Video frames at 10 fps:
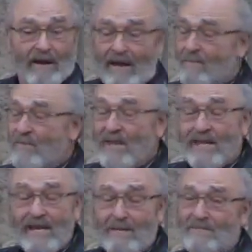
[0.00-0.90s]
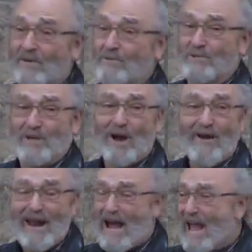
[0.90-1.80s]
And I'm thinking, I'm so
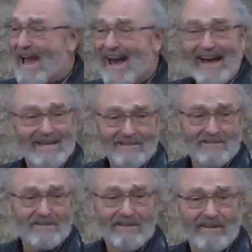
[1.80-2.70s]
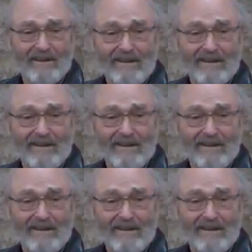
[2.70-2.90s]
sorry I asked.